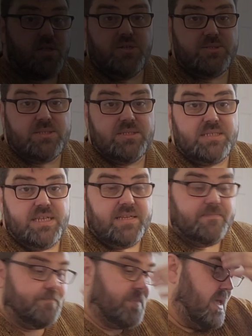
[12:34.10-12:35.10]

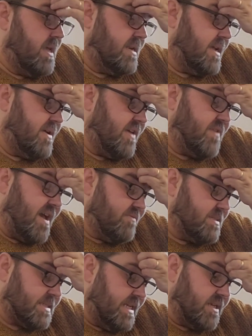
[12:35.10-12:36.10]
Constantine. Now, if you
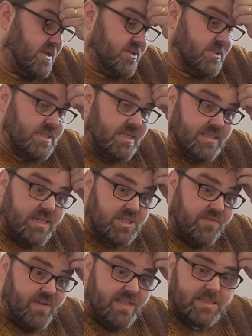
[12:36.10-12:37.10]
haven't seen it, Constantine's
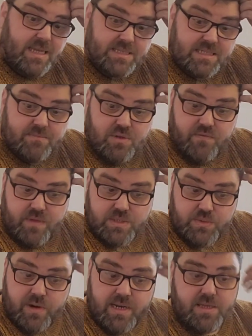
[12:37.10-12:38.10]
actually a fantastic movie.
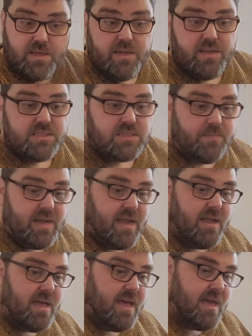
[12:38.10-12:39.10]
It's really good. It's
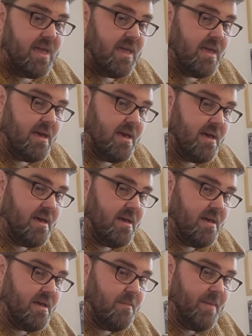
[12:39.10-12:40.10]
about
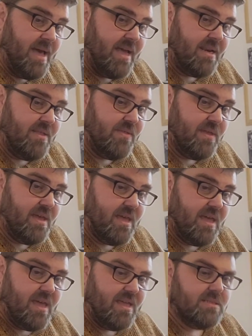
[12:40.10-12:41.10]
a man
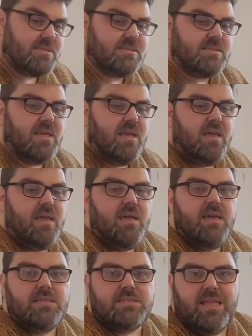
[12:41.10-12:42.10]
that it's
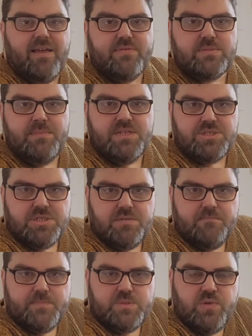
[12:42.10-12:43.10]
his life's
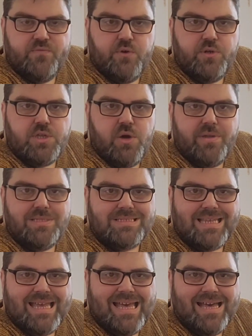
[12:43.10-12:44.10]
mission to avoid going
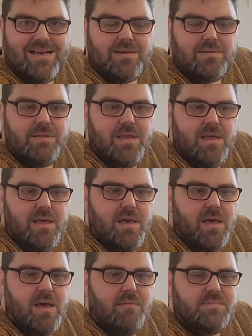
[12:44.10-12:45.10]
to hell,
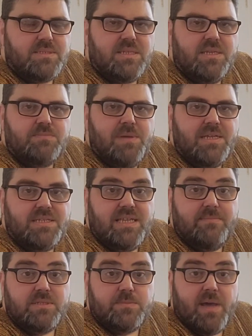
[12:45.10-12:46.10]
send as many
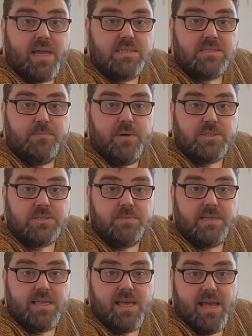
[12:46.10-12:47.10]
demons back as he
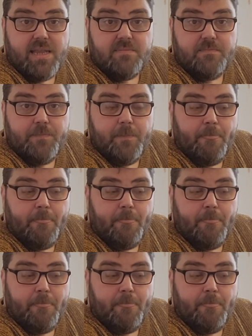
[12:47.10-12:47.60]
possibly can.